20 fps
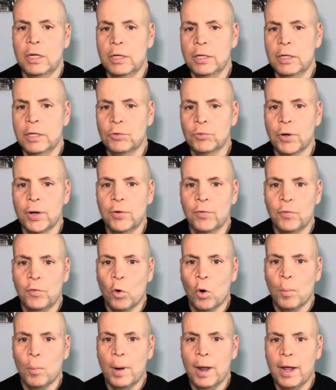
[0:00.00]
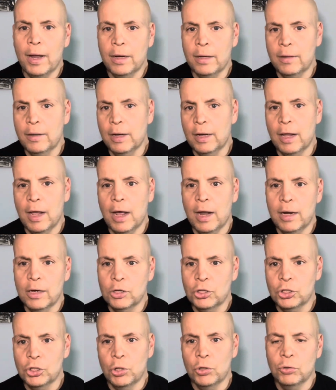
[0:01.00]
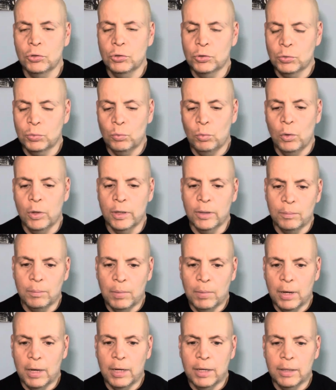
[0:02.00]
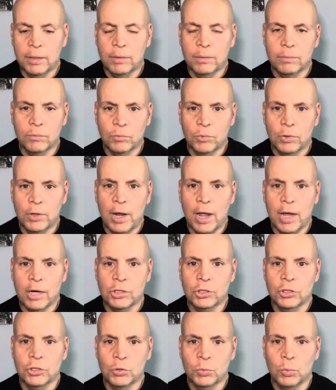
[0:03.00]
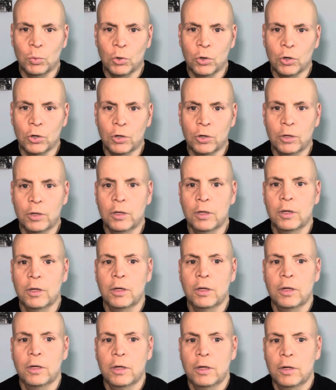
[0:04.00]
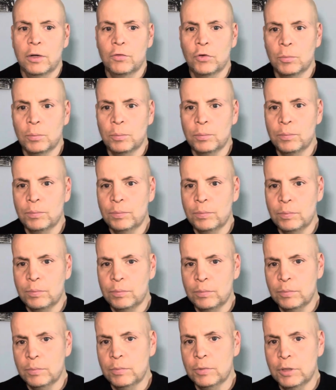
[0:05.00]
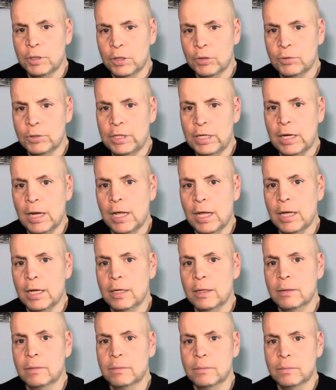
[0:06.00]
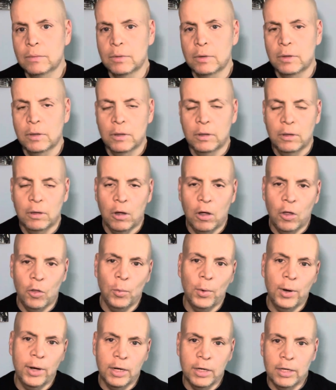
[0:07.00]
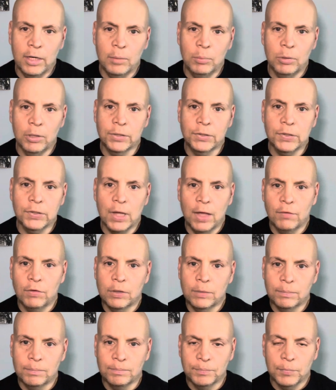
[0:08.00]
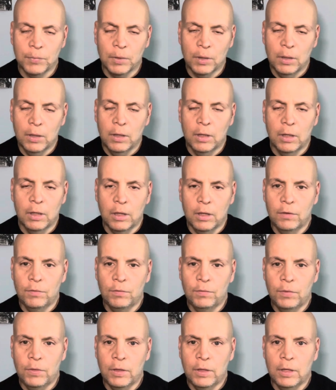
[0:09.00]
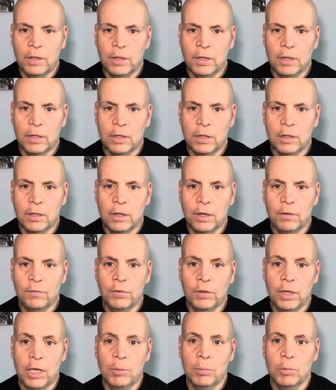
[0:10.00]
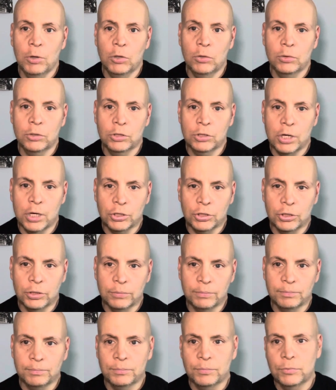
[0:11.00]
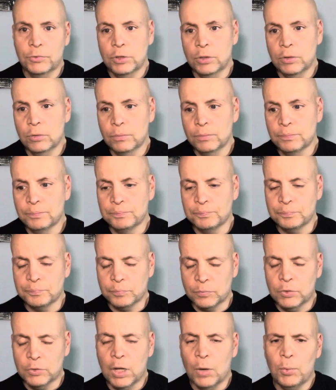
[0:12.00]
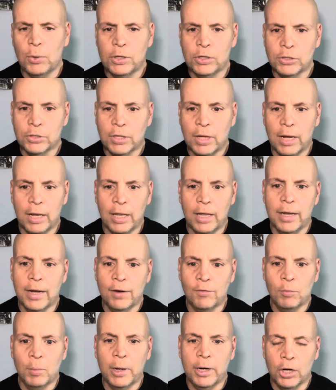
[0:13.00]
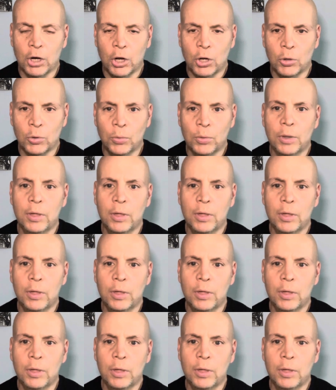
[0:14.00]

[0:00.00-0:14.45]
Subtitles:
in written format that kind of shows what my reactions were from D-Day all the way to D+7 of the chemo injection. So that way, just kind of let everybody know